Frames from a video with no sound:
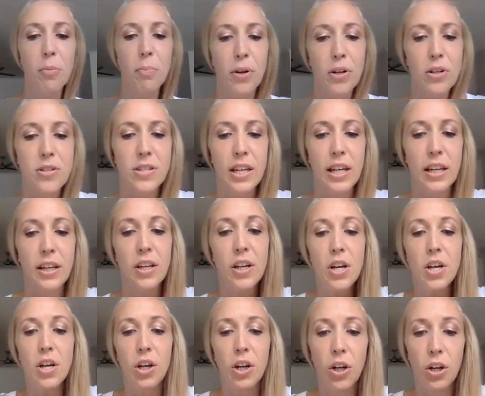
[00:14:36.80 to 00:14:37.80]
the person
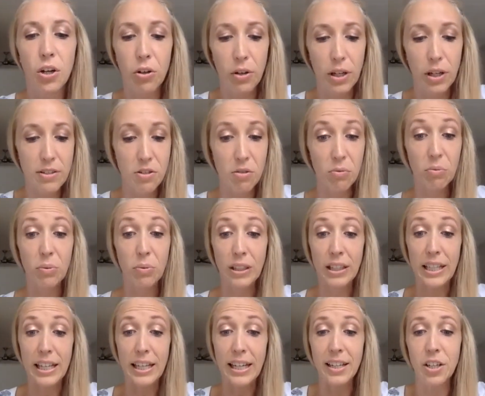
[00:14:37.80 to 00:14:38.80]
who is a
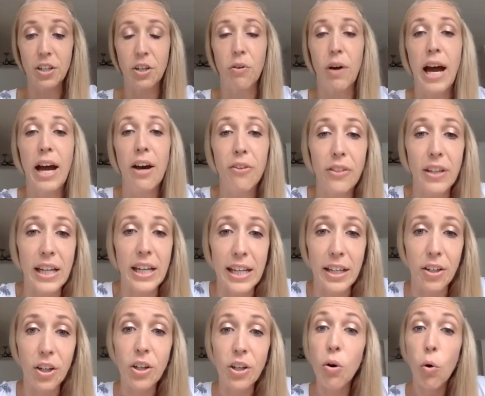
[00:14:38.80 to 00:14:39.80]
really, you know, healthy
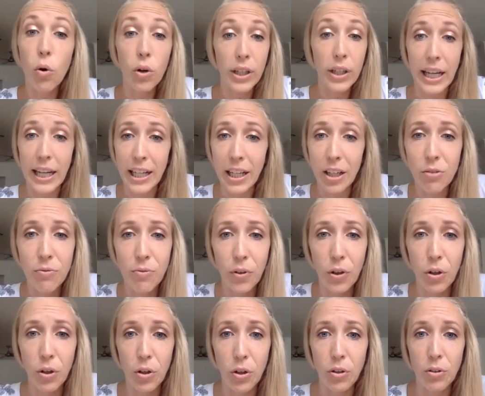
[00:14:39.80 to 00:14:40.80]
eater, organic
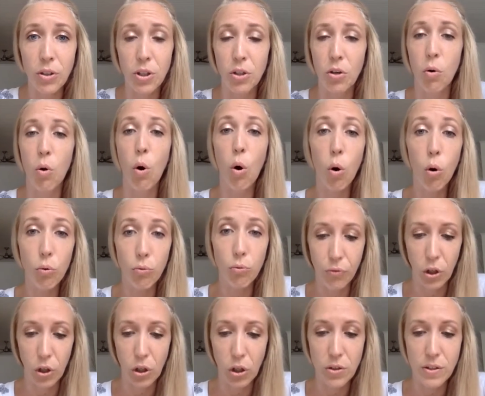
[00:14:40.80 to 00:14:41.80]
food, you know, whole
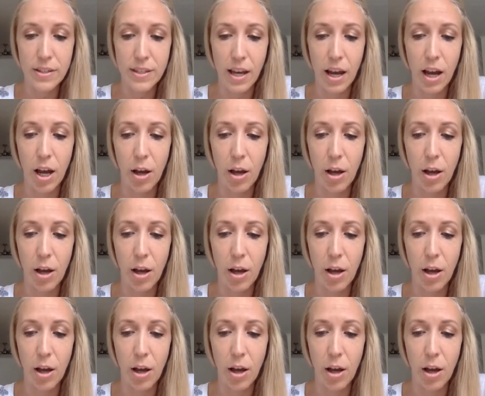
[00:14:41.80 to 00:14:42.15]
foods,